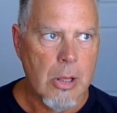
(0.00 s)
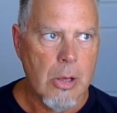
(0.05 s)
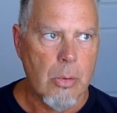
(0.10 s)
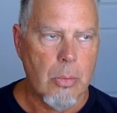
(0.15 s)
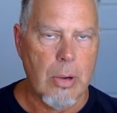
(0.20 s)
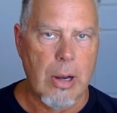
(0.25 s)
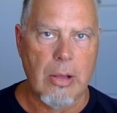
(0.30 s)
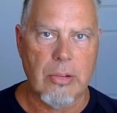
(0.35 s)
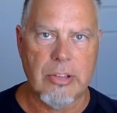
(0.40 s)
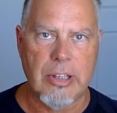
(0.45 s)

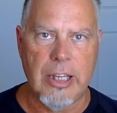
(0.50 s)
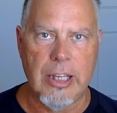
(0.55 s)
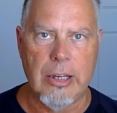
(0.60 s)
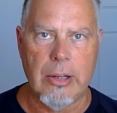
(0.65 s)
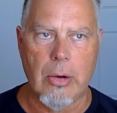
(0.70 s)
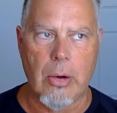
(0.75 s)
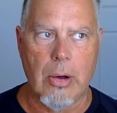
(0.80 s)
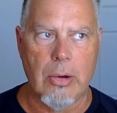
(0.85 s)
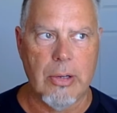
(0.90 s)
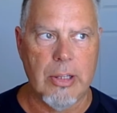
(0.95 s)
when I was
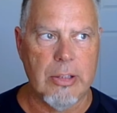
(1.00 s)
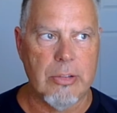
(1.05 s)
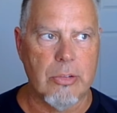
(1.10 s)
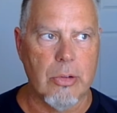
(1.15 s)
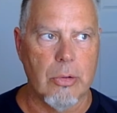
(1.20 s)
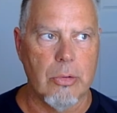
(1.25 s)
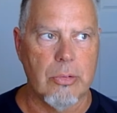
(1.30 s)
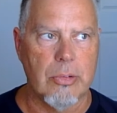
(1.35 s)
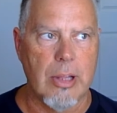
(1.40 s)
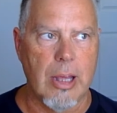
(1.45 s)
keto, I would eat
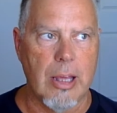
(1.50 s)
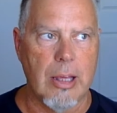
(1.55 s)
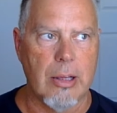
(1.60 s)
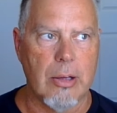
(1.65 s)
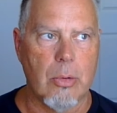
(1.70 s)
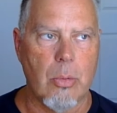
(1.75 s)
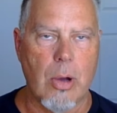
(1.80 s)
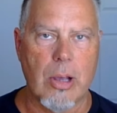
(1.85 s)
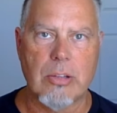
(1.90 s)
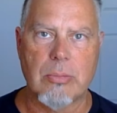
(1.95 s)
those
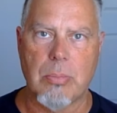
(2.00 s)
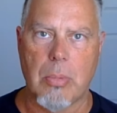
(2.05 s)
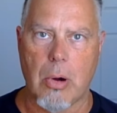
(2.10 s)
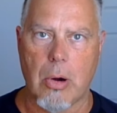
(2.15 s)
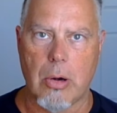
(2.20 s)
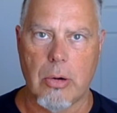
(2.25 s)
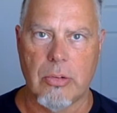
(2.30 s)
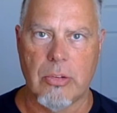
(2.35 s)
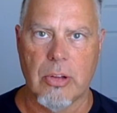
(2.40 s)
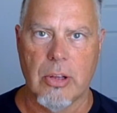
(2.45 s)
dang Quest
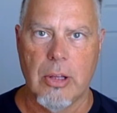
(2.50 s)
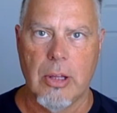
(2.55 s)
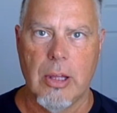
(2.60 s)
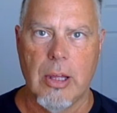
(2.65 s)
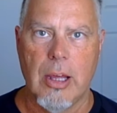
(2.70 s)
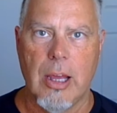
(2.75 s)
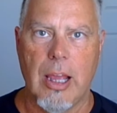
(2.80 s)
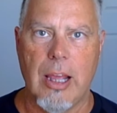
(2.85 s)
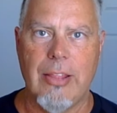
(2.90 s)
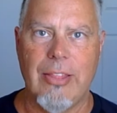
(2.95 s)
bars,
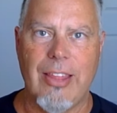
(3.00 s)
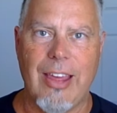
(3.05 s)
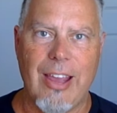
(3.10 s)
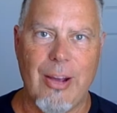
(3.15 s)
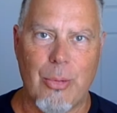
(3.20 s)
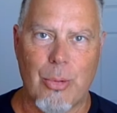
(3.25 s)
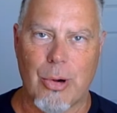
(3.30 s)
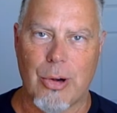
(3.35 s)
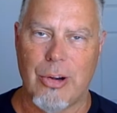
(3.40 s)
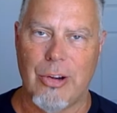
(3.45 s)
and they
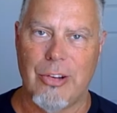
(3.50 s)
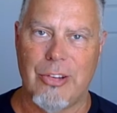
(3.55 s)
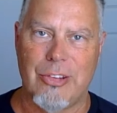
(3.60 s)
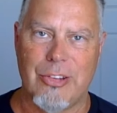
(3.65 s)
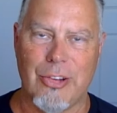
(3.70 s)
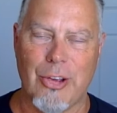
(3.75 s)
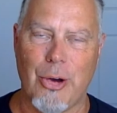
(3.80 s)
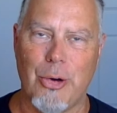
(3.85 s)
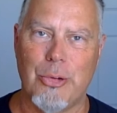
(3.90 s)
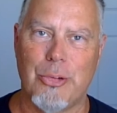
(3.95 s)
were
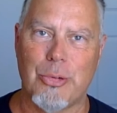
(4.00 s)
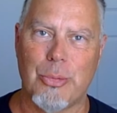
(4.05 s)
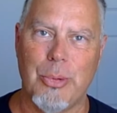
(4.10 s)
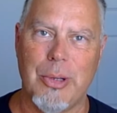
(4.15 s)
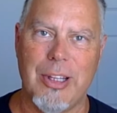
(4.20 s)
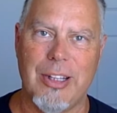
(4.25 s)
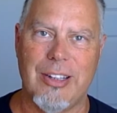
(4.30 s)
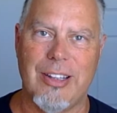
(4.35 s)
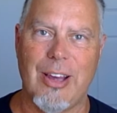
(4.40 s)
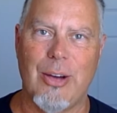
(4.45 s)
so
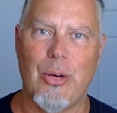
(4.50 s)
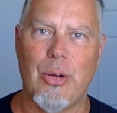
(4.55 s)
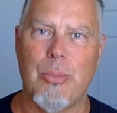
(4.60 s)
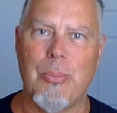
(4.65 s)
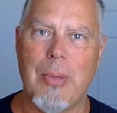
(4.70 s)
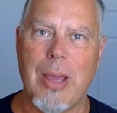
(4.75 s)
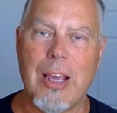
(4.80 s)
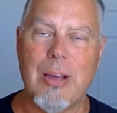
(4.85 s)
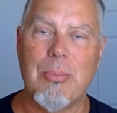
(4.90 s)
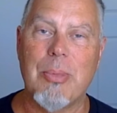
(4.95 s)
sweet, they would
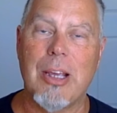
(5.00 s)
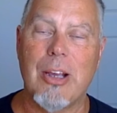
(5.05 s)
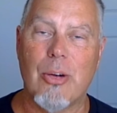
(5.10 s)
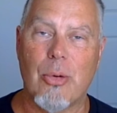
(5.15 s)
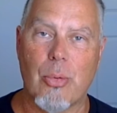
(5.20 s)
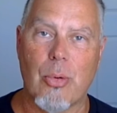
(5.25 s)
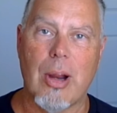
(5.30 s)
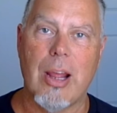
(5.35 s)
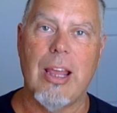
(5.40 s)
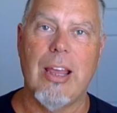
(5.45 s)
make me
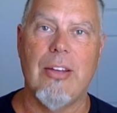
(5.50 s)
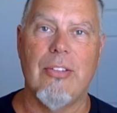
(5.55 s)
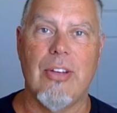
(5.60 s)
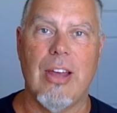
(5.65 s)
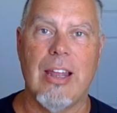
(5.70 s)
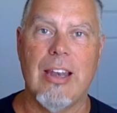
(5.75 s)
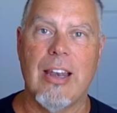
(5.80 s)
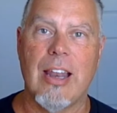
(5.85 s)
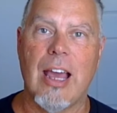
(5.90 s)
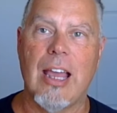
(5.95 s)
crave.
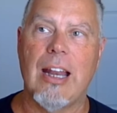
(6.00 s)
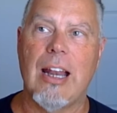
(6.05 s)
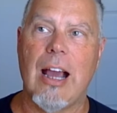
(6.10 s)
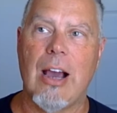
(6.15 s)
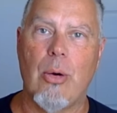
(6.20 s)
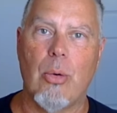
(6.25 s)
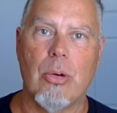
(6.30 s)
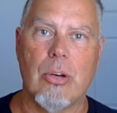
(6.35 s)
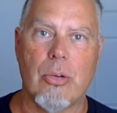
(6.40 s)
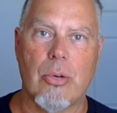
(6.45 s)
At night,
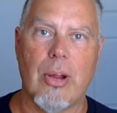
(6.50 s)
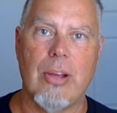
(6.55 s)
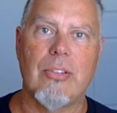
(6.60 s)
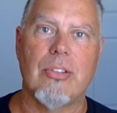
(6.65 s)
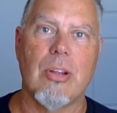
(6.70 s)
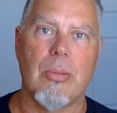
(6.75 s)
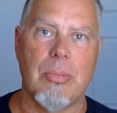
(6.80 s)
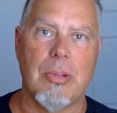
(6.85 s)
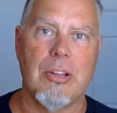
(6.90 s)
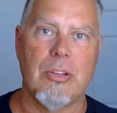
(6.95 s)
I would crave
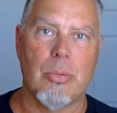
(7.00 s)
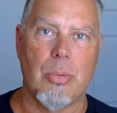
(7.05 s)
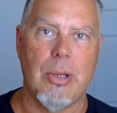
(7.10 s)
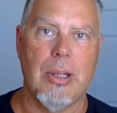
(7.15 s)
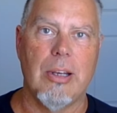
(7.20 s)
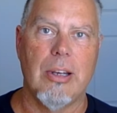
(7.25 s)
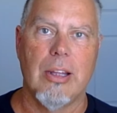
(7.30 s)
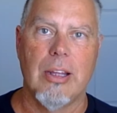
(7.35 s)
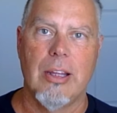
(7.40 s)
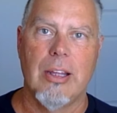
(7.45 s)
something
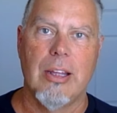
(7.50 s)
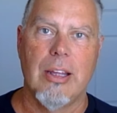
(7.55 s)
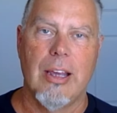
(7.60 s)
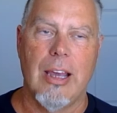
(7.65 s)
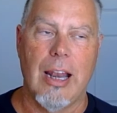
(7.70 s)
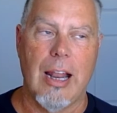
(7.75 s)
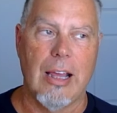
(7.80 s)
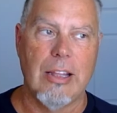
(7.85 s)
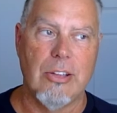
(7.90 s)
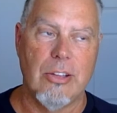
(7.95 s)
sweet,
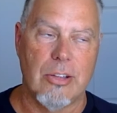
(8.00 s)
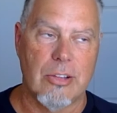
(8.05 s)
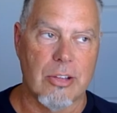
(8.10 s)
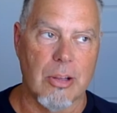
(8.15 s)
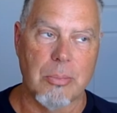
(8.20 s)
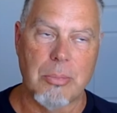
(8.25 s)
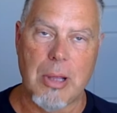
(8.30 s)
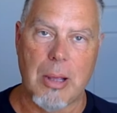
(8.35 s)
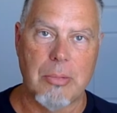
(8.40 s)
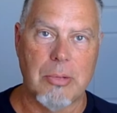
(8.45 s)
and I
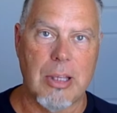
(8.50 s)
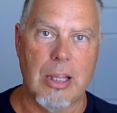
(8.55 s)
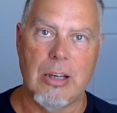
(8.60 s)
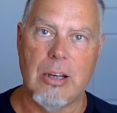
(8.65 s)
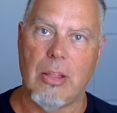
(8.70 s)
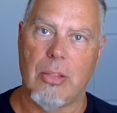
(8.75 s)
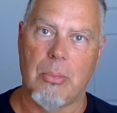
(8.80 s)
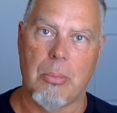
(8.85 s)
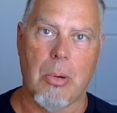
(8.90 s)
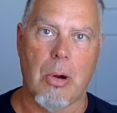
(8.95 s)
sometimes get
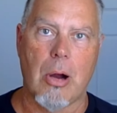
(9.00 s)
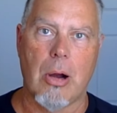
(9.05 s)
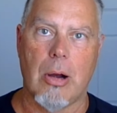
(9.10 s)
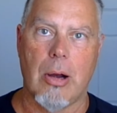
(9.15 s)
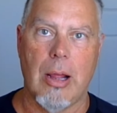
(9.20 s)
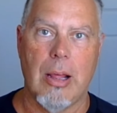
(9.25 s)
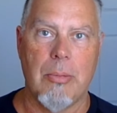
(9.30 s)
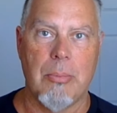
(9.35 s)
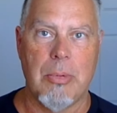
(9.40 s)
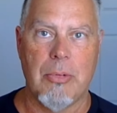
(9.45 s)
another
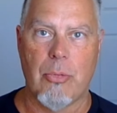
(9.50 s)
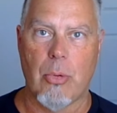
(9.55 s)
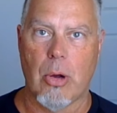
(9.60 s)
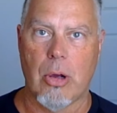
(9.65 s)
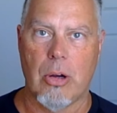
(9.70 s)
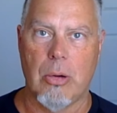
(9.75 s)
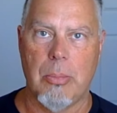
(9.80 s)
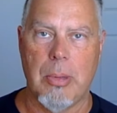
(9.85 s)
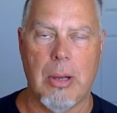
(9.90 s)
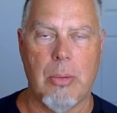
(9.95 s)
bar before I
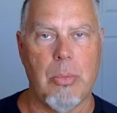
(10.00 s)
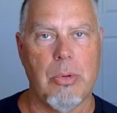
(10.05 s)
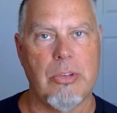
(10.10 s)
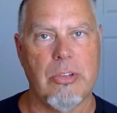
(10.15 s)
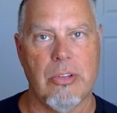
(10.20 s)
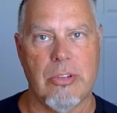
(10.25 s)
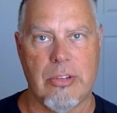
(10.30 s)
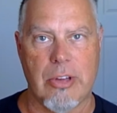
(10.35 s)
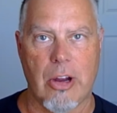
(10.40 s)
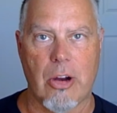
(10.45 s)
go to bed, which
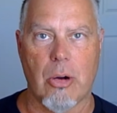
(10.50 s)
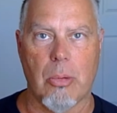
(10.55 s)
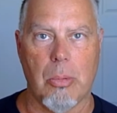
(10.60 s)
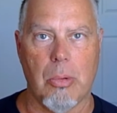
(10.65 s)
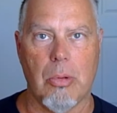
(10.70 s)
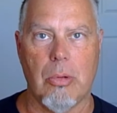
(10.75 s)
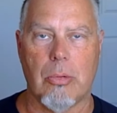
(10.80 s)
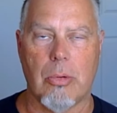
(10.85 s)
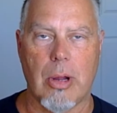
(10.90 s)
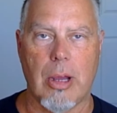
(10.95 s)
is
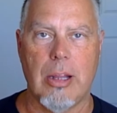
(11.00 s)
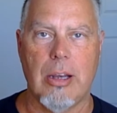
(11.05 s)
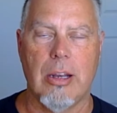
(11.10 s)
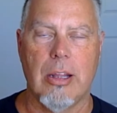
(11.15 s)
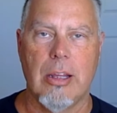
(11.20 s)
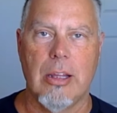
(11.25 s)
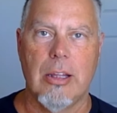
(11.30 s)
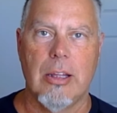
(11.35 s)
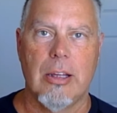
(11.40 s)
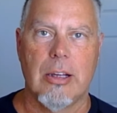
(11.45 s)
terrible, right?
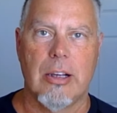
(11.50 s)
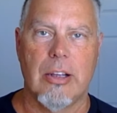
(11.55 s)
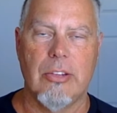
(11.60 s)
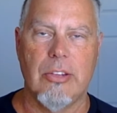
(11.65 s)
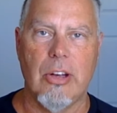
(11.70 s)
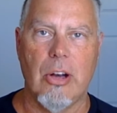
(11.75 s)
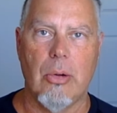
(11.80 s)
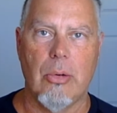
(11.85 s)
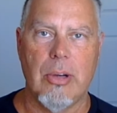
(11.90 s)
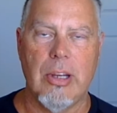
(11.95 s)
Because
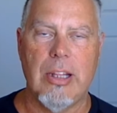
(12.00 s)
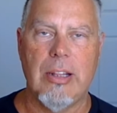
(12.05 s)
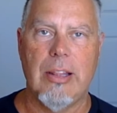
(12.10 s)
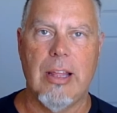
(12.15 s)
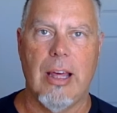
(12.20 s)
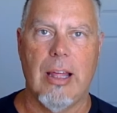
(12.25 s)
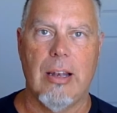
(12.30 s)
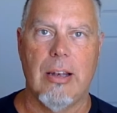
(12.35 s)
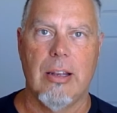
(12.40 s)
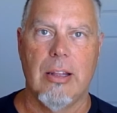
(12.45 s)
you don't need
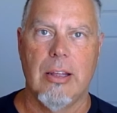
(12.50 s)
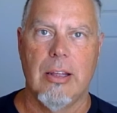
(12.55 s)
that.